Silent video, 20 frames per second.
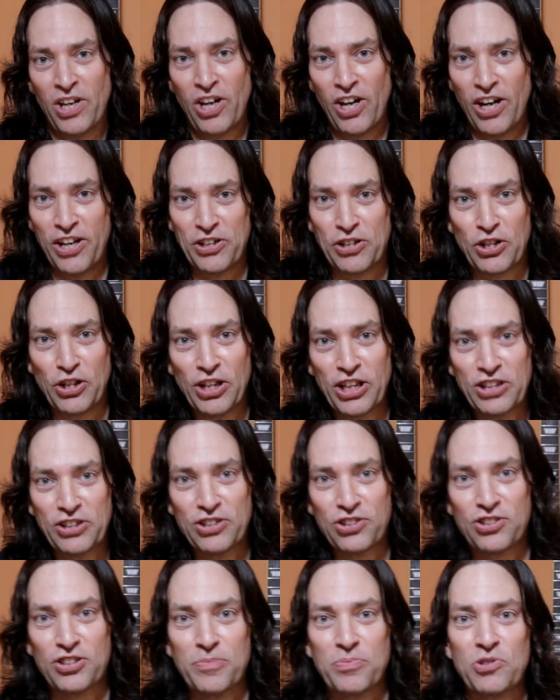and click
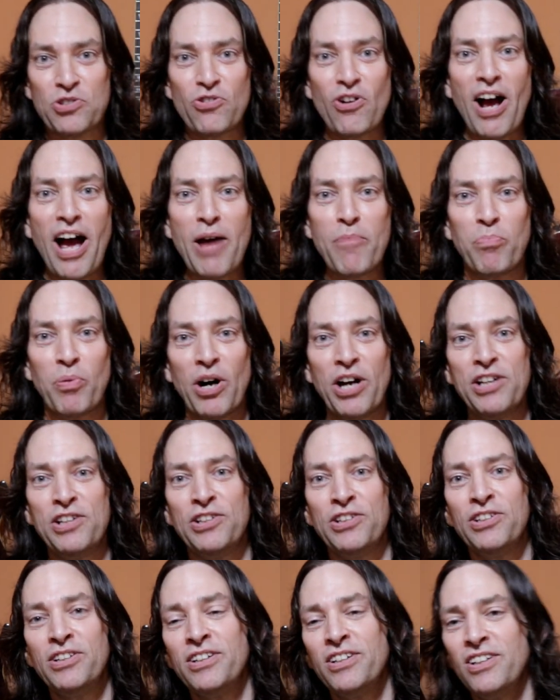the subscribe
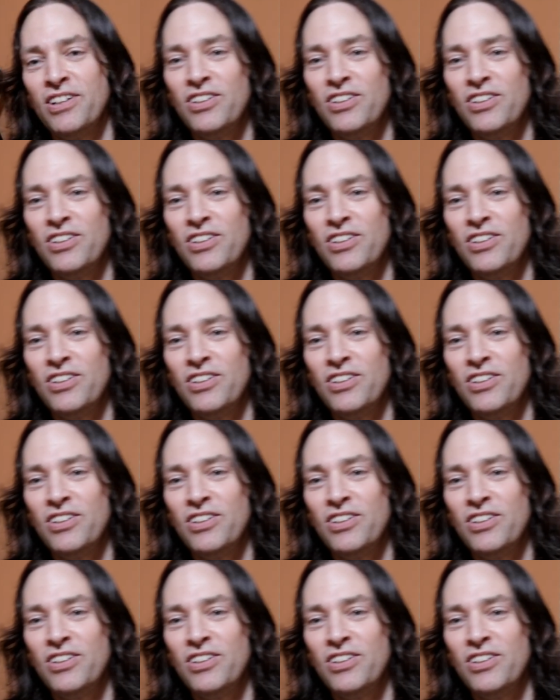button.